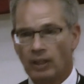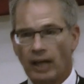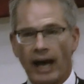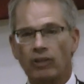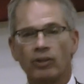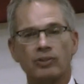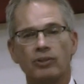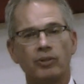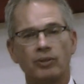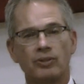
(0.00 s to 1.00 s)
God looks
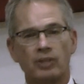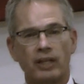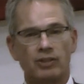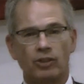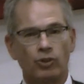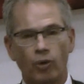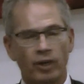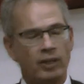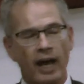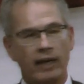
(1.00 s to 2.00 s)
at you and says that
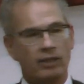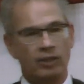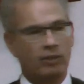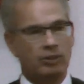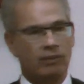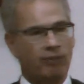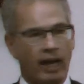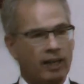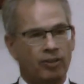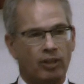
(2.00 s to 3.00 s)
you're not guilty of
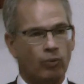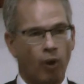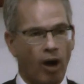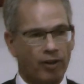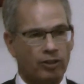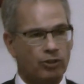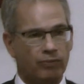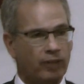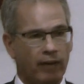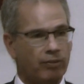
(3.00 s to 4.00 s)
anything wrong that
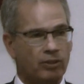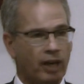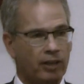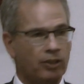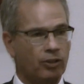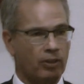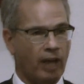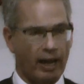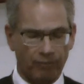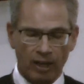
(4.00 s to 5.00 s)
you've ever done in your
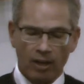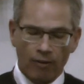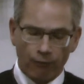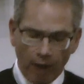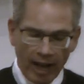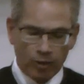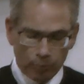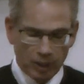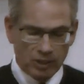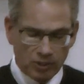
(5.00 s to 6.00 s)
life. Faith
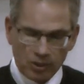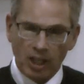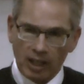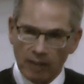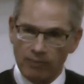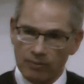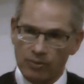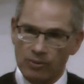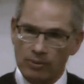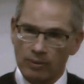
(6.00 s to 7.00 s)

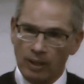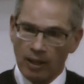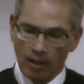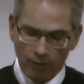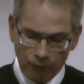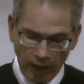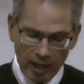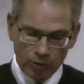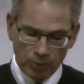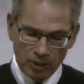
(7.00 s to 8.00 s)
receives.
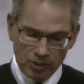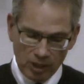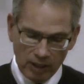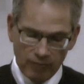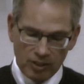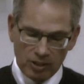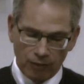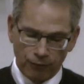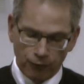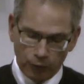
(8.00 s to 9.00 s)
Faith receives as
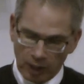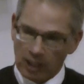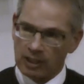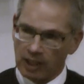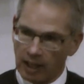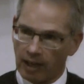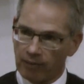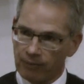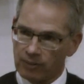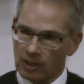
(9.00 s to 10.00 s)
a free
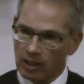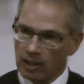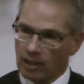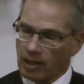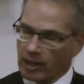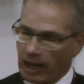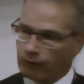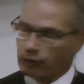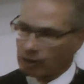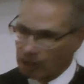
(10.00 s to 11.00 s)
gift that
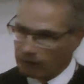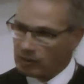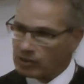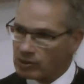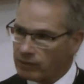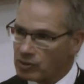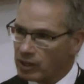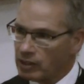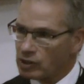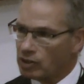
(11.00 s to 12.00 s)
forgiveness of
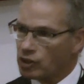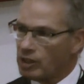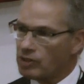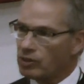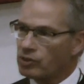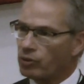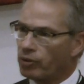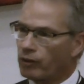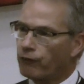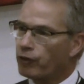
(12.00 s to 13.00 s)
sins that Jesus
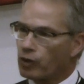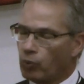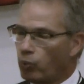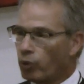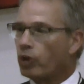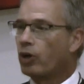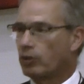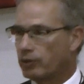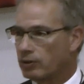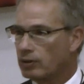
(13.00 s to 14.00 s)
earned for the
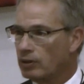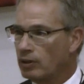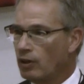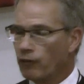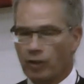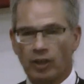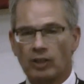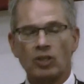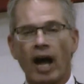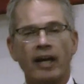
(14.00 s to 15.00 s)
world, for the
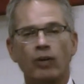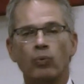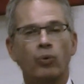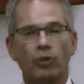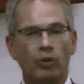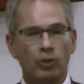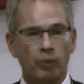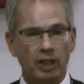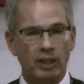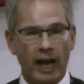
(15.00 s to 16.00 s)
entire world
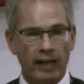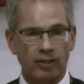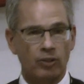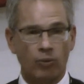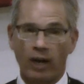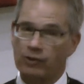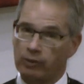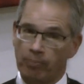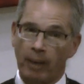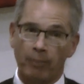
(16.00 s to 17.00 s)
when he died on the cross.
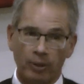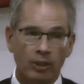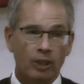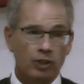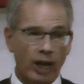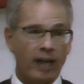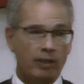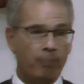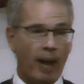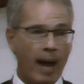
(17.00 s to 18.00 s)
Remember, John
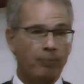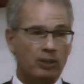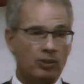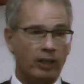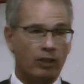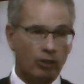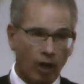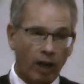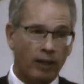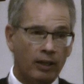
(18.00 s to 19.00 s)
the Baptist said,
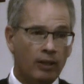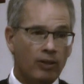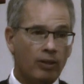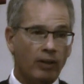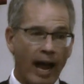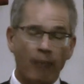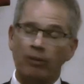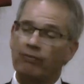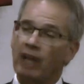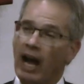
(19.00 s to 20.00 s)
look, the Lamb
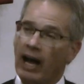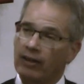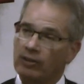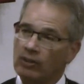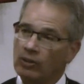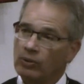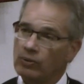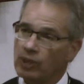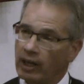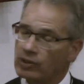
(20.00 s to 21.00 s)
of God
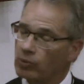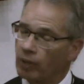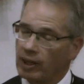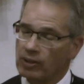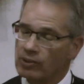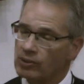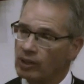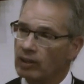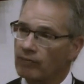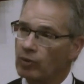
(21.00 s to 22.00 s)
who takes away the
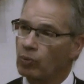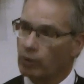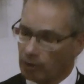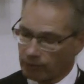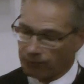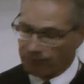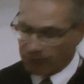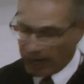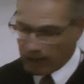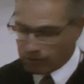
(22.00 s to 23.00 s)
sin of the world.
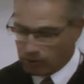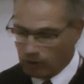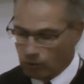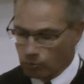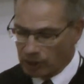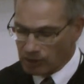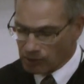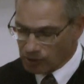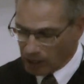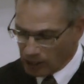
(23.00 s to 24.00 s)
Faith
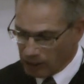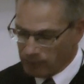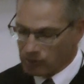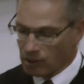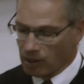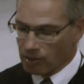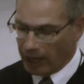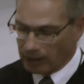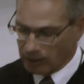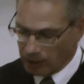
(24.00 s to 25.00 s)
receives
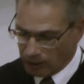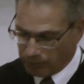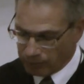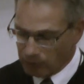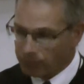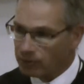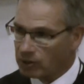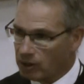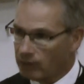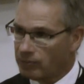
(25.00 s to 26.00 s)
that gift of
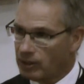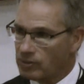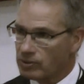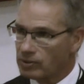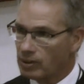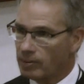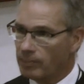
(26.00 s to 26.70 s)
forgiveness.